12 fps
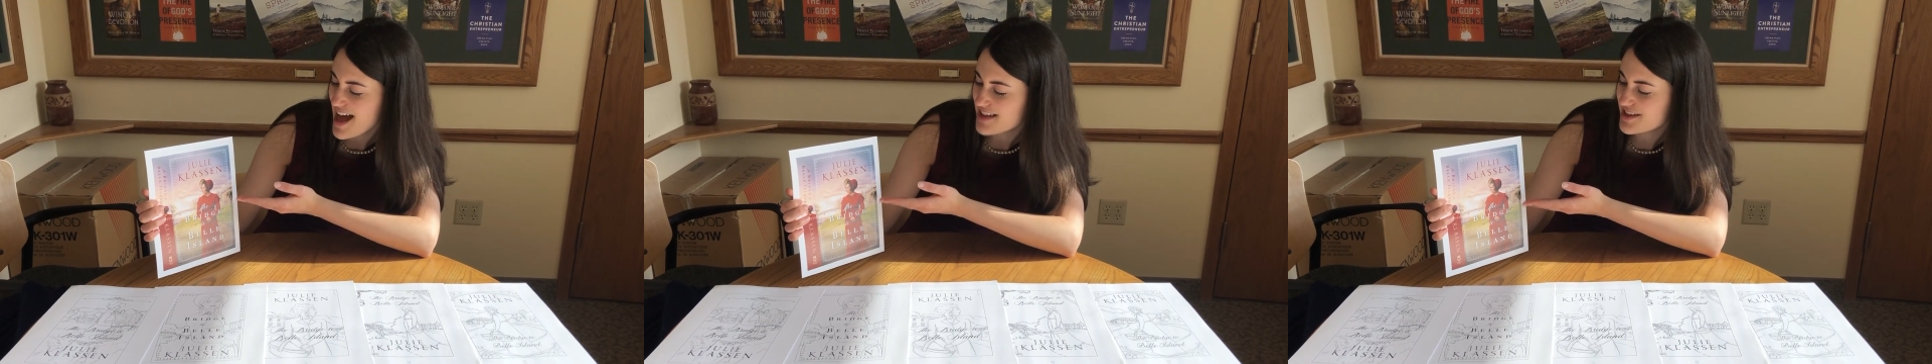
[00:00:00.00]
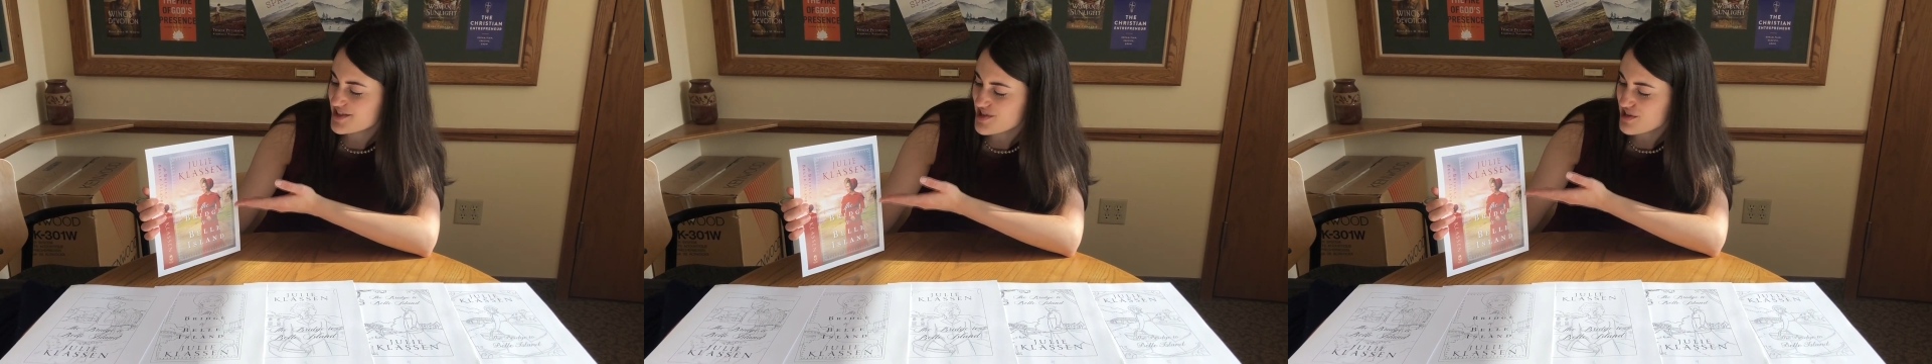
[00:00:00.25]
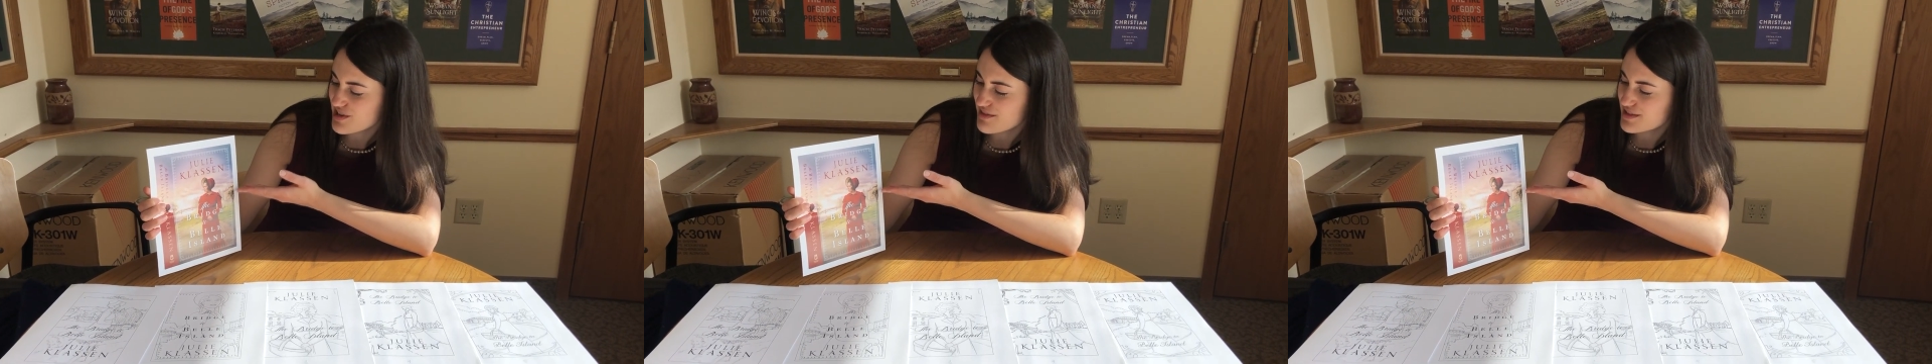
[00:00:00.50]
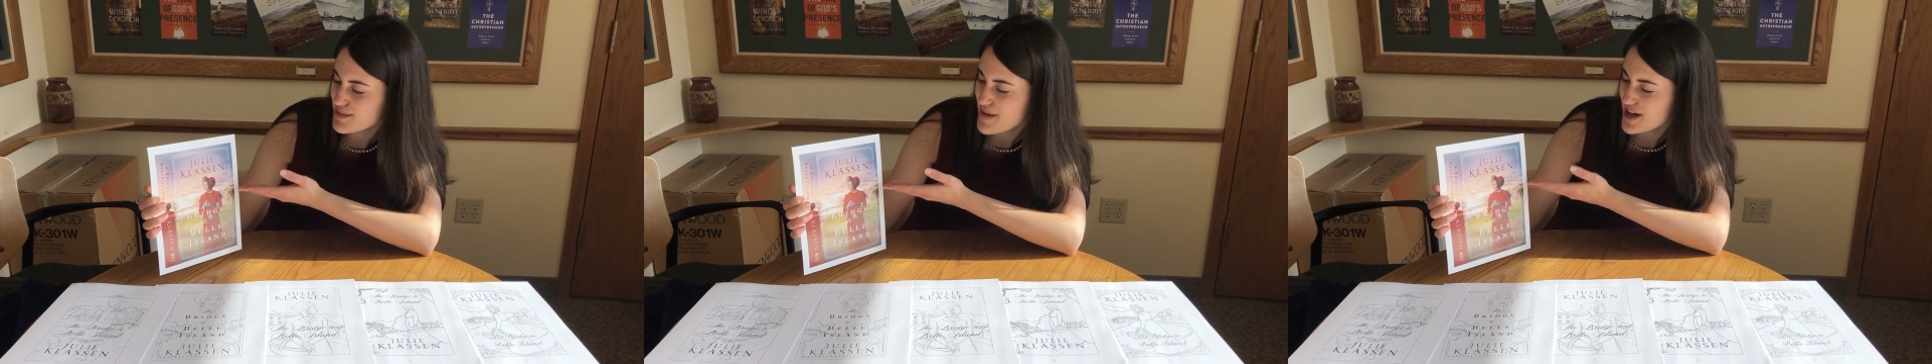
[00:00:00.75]
And there's our
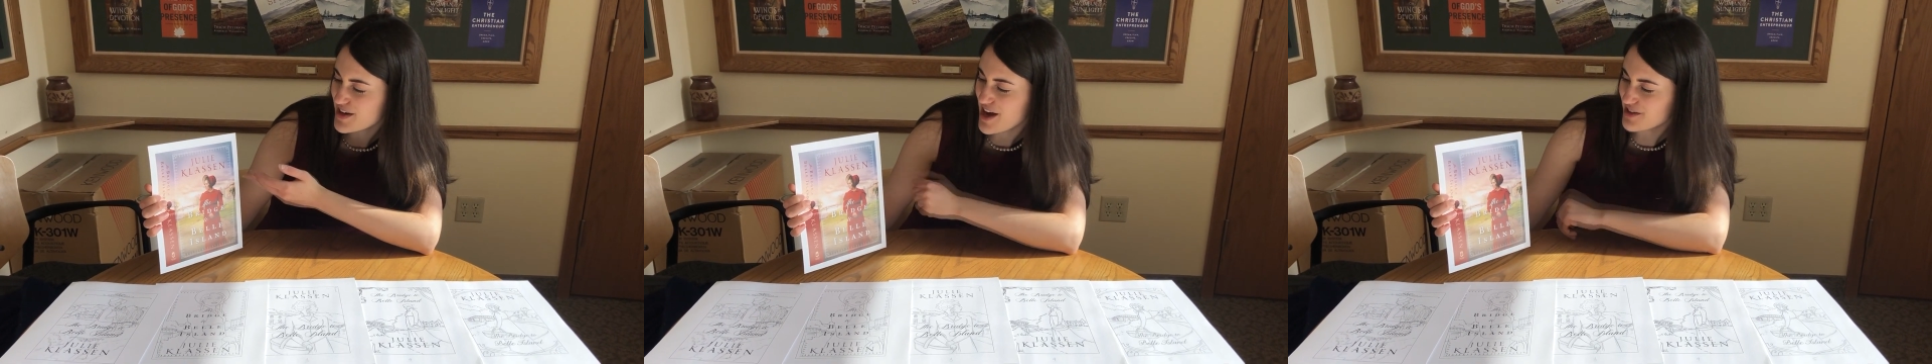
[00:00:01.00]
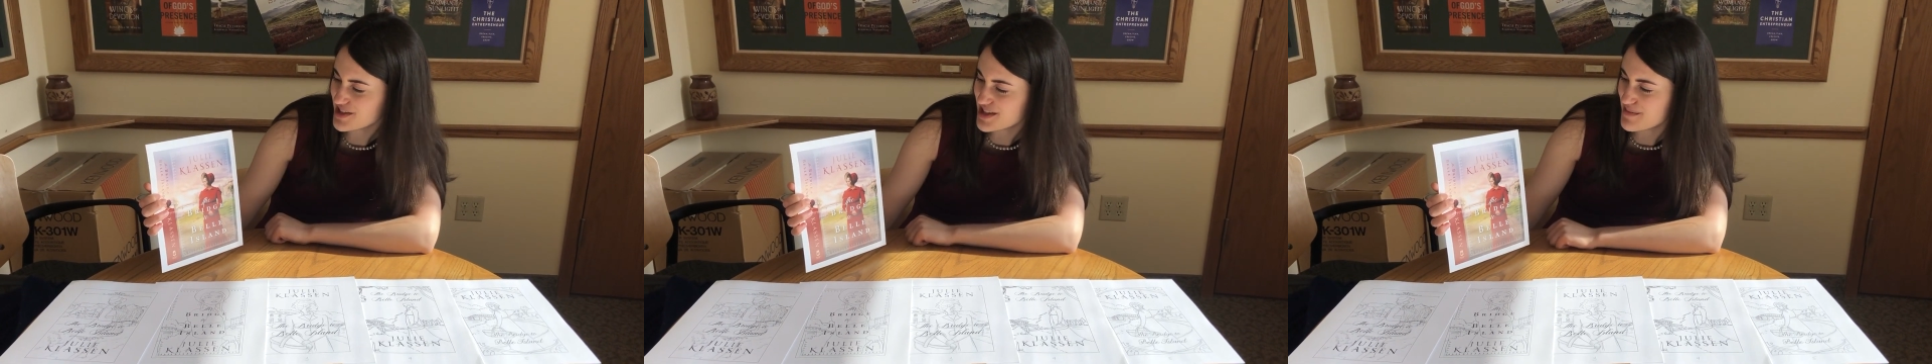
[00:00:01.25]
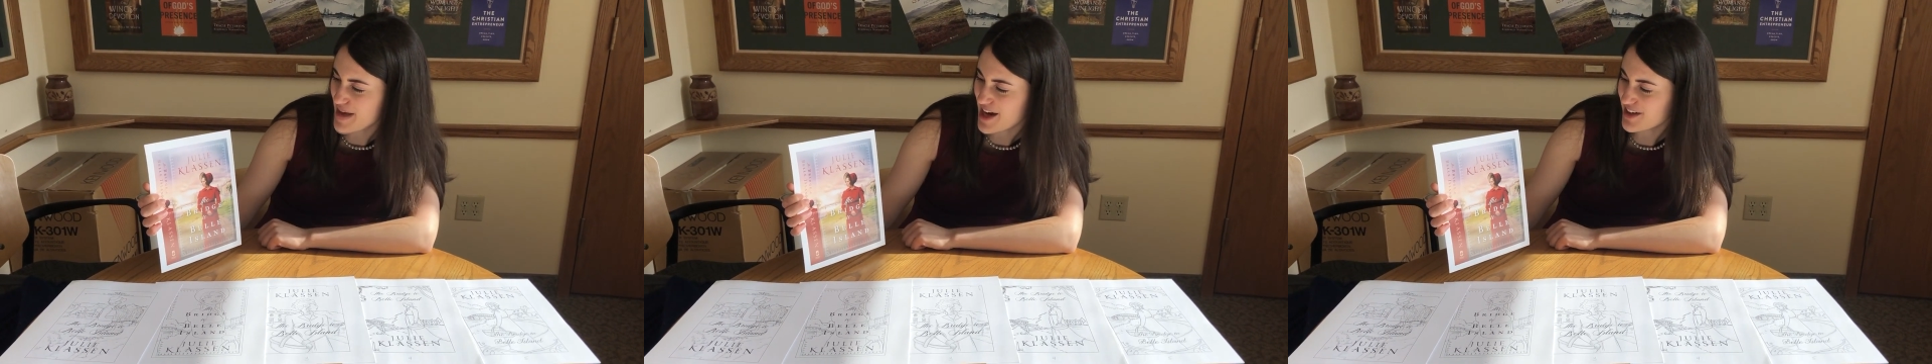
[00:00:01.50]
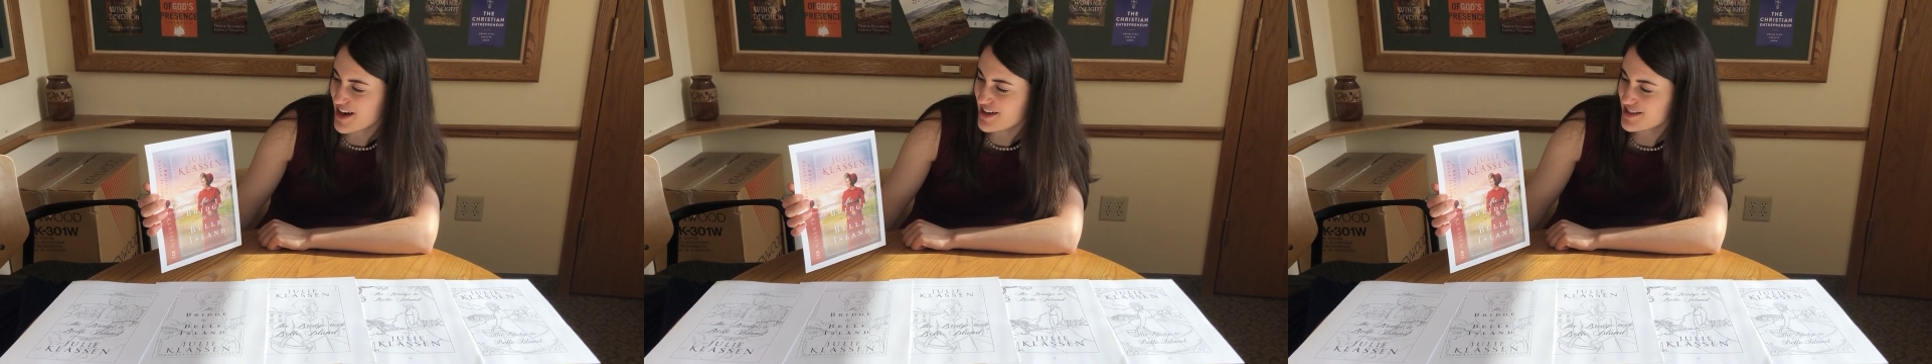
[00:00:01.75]
lovely manor house in the
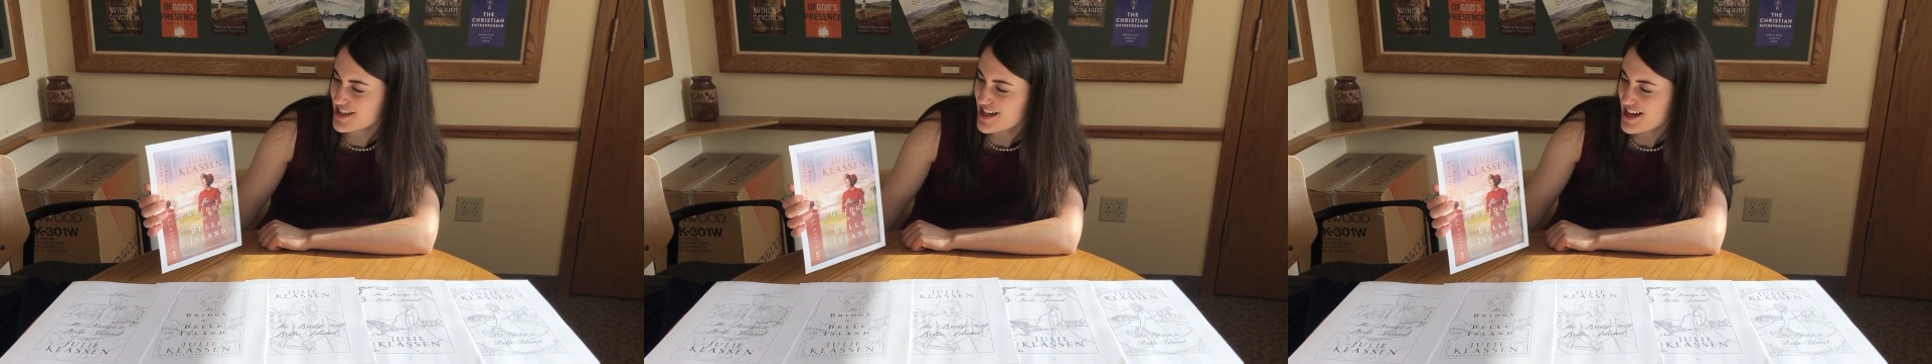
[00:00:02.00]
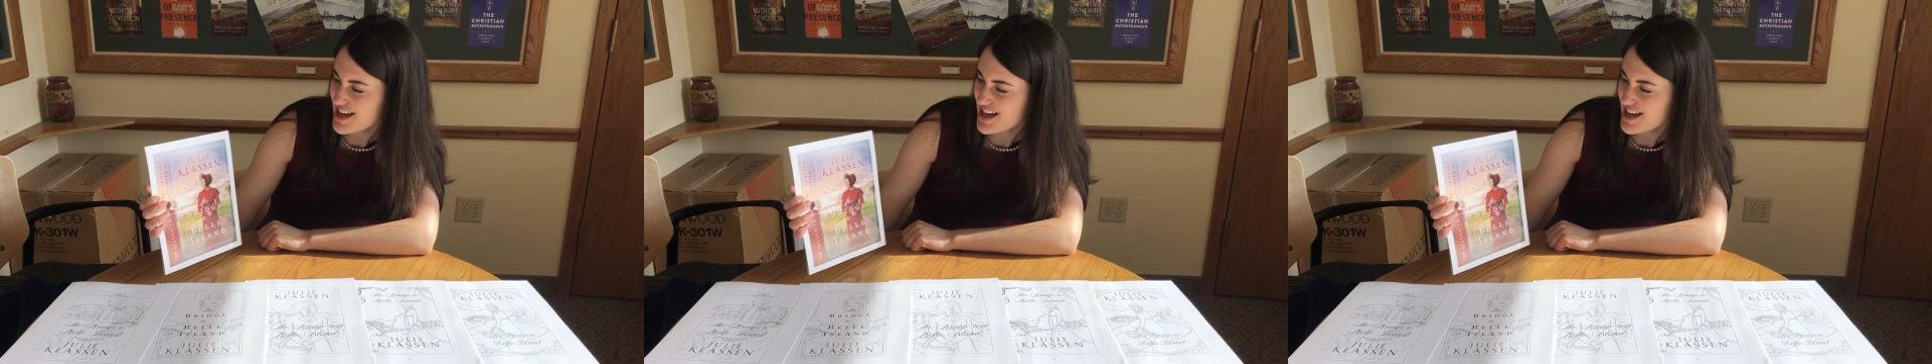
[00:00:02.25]
background.